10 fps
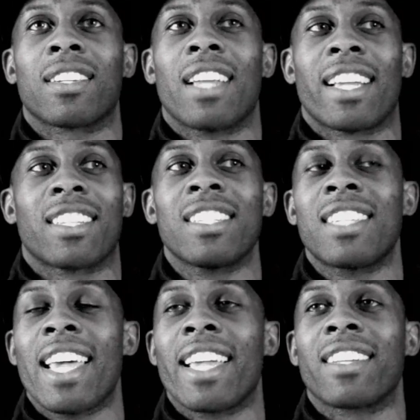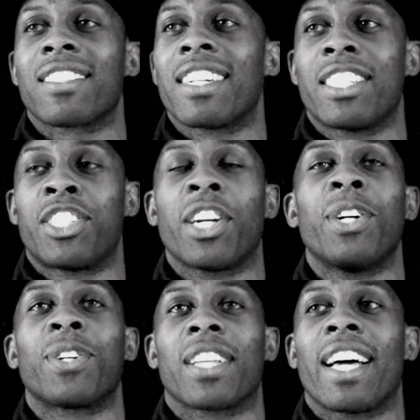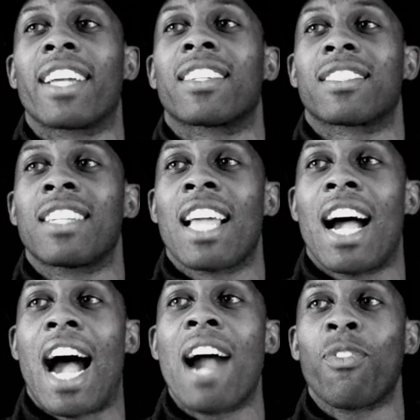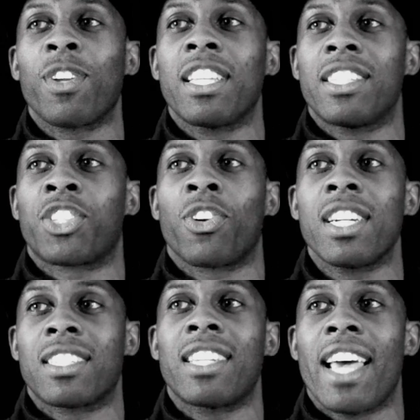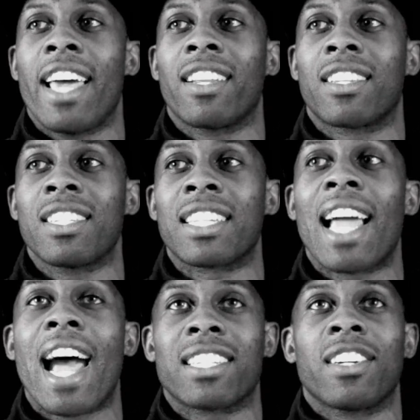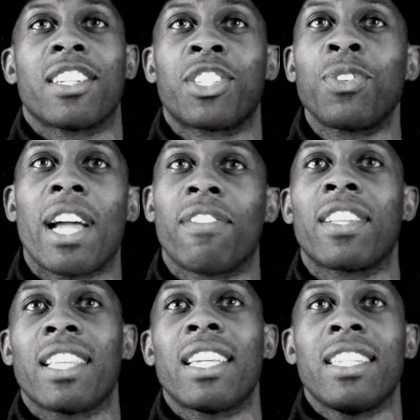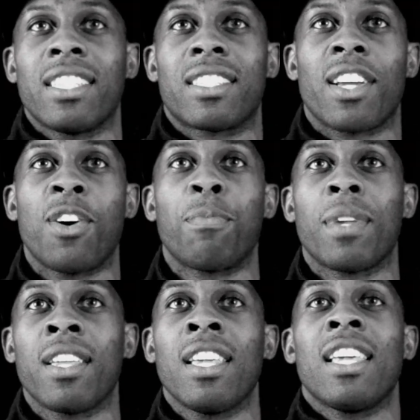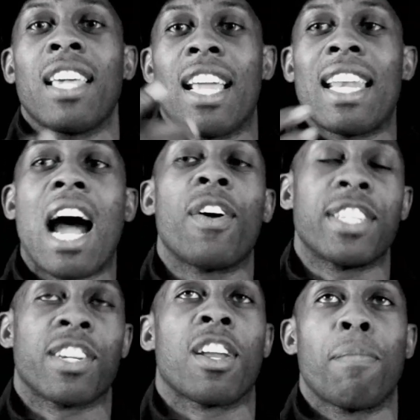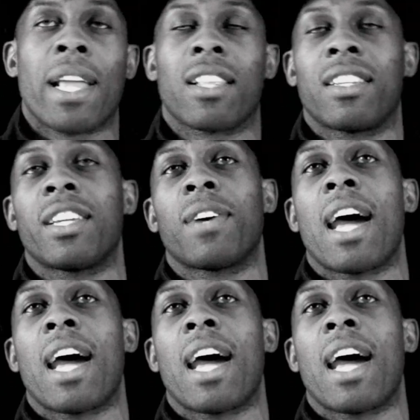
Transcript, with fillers: Like this ain't a joke. Like I really trust that this guy's going to do everything he just told me, and now he's going to make the deal